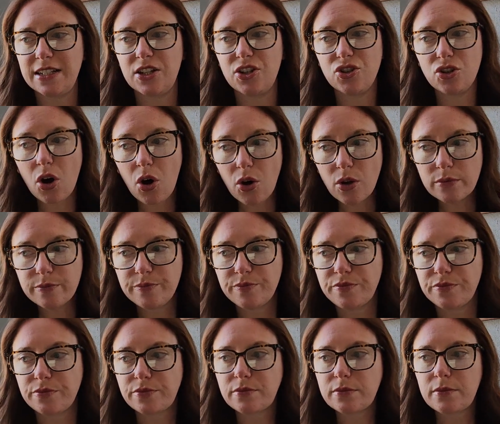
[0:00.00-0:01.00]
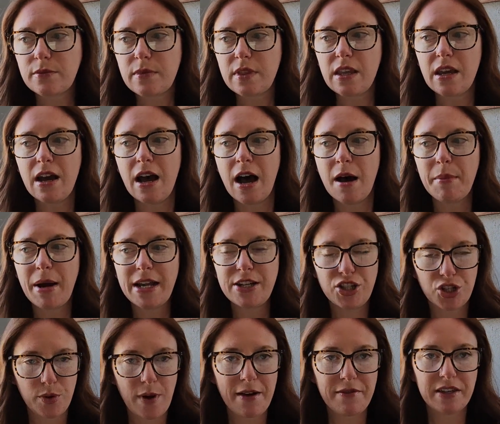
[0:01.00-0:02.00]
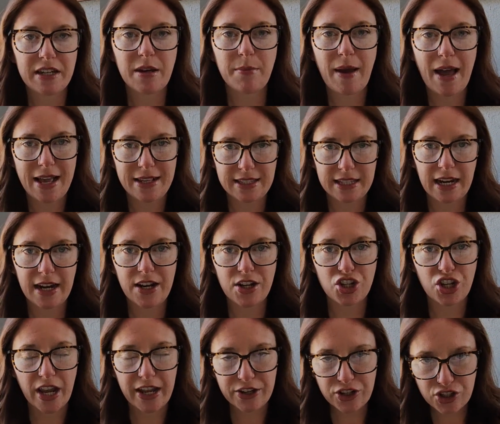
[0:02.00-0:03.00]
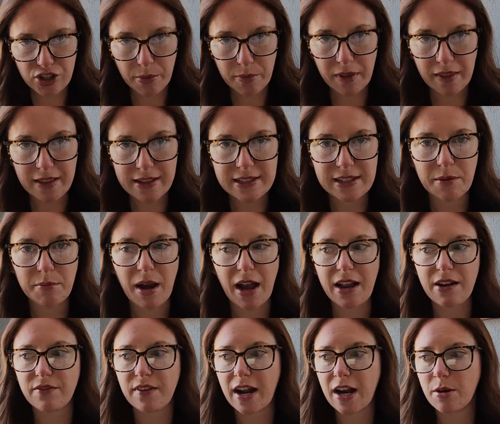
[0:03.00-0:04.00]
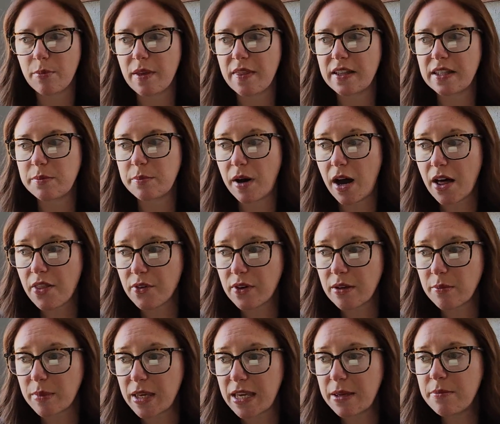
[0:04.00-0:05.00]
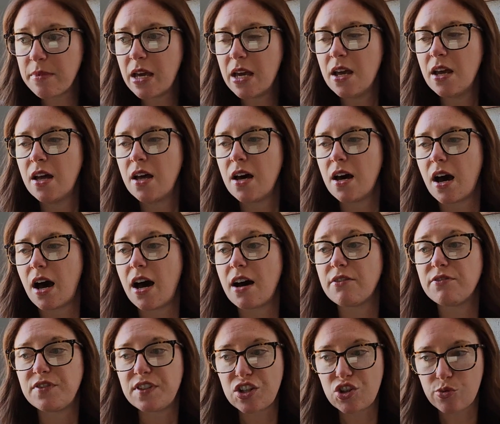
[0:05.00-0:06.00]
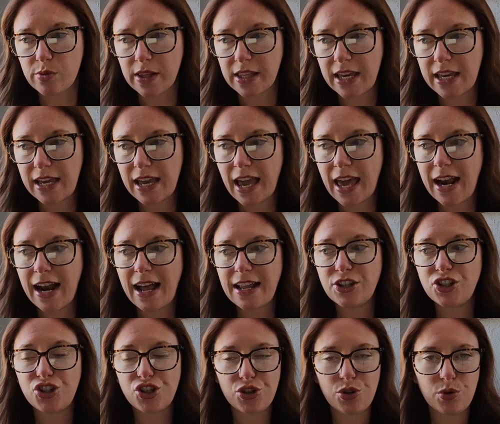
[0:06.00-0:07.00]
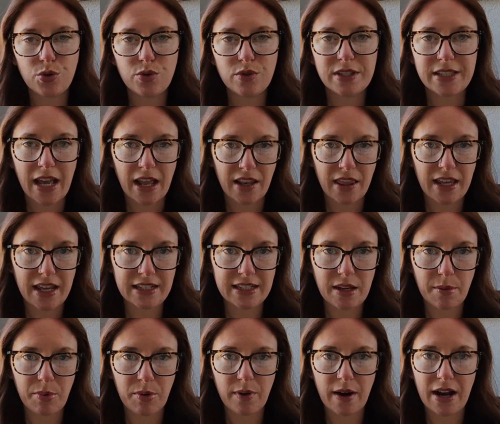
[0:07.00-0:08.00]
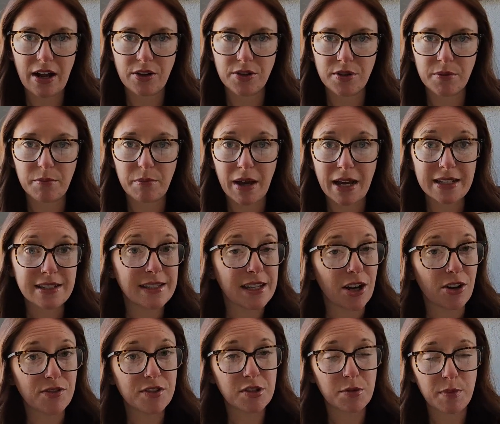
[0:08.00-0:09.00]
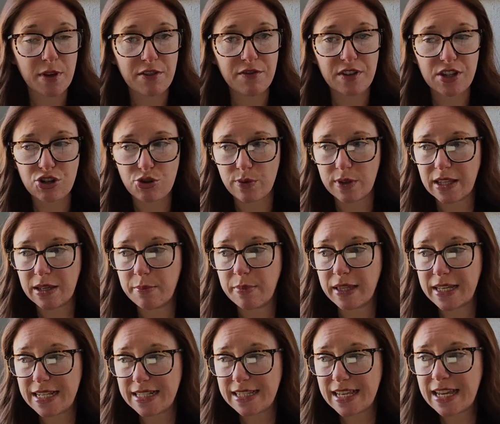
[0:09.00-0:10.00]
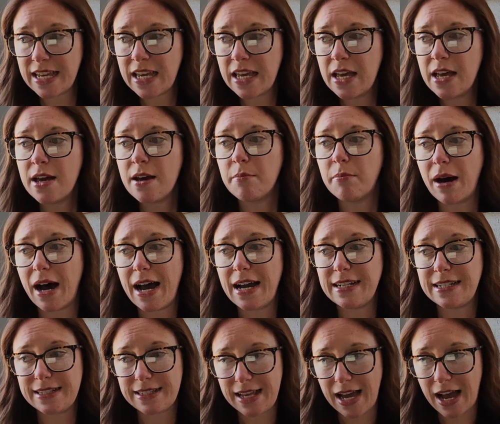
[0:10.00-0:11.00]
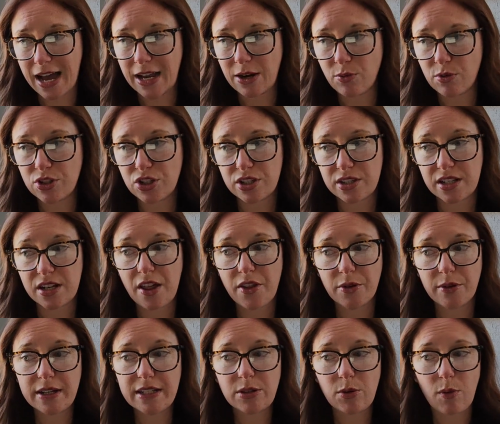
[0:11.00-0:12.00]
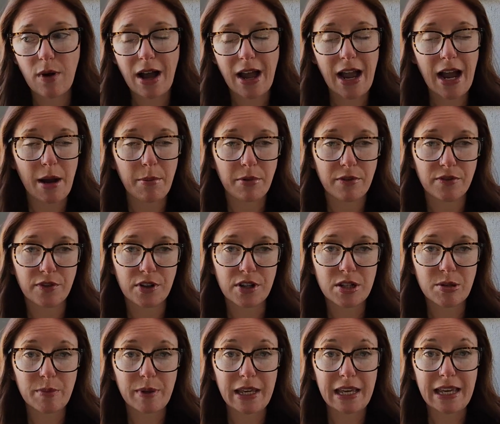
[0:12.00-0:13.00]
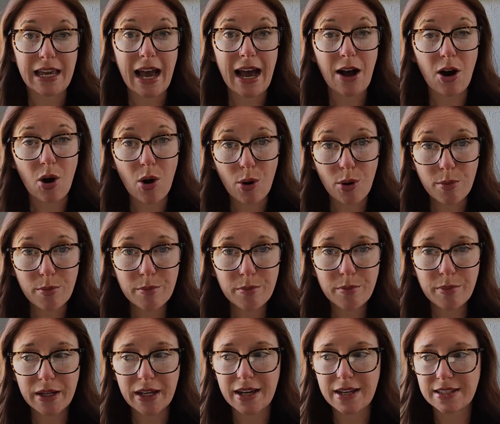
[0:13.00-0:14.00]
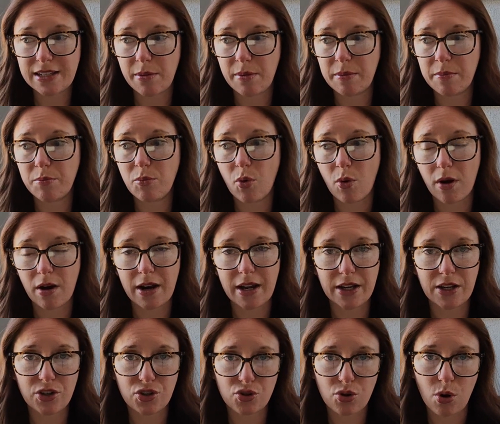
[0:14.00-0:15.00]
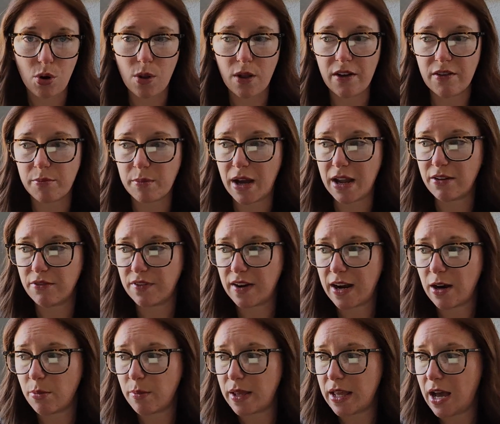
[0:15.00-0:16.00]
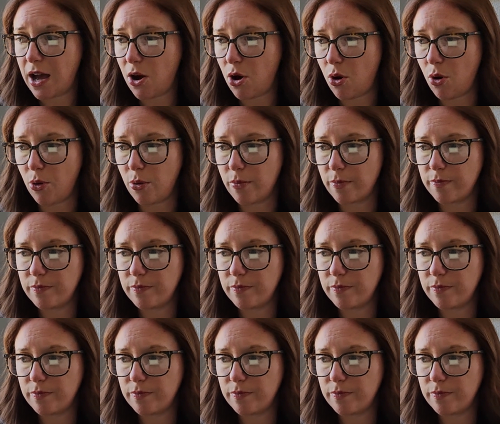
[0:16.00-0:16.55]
adult, I do have the capacity to change something that's in my environment that's bothering me visually, and I do set things up around myself to be visually pleasing by design, which is another reason why I prefer to be at home, because I'm more in control of my environment at home.